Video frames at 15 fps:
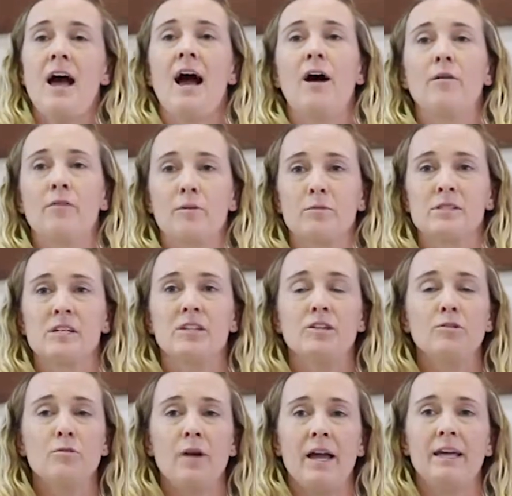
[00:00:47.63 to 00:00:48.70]
how there was a
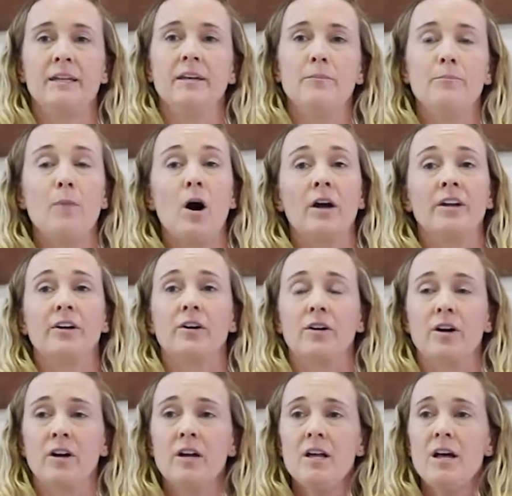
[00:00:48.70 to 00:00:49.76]
UN
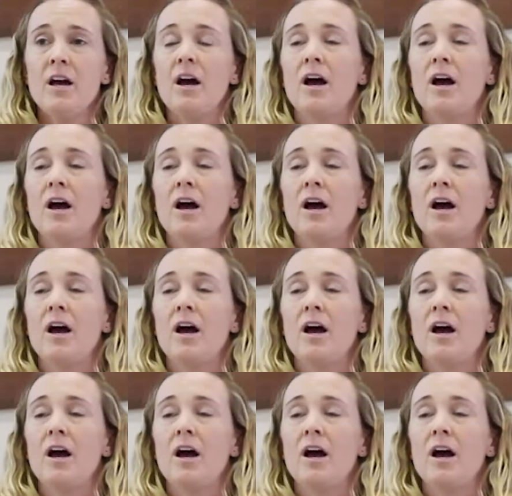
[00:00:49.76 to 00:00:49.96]
monitor